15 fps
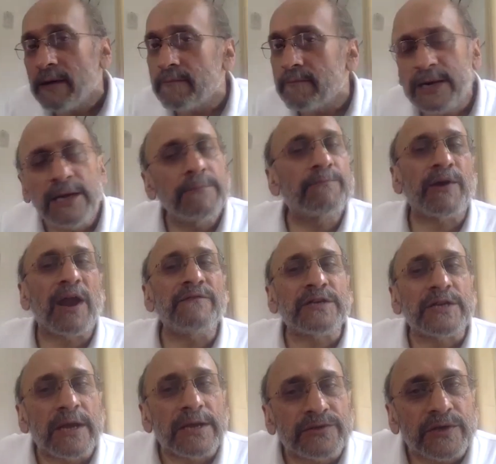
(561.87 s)
but in
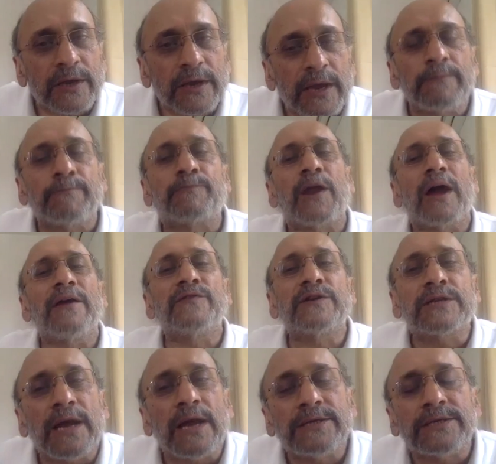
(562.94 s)
privatizing. In
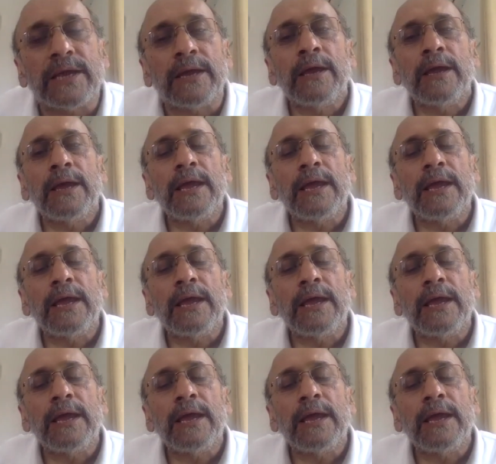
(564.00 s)
privatizing